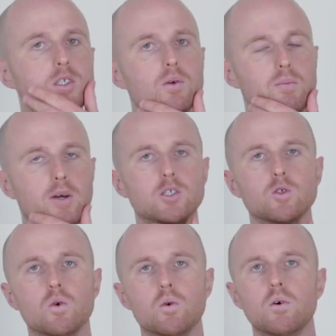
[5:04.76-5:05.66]
my
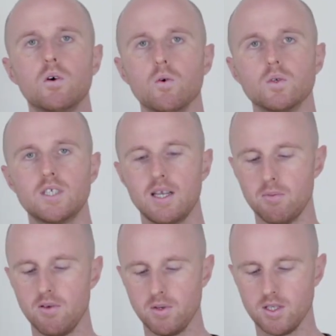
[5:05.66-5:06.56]
jaw or
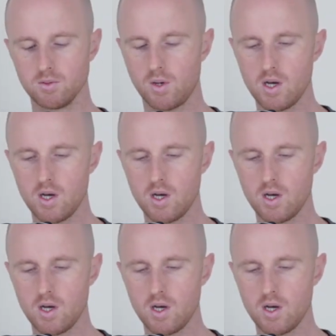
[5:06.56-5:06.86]
chin movement as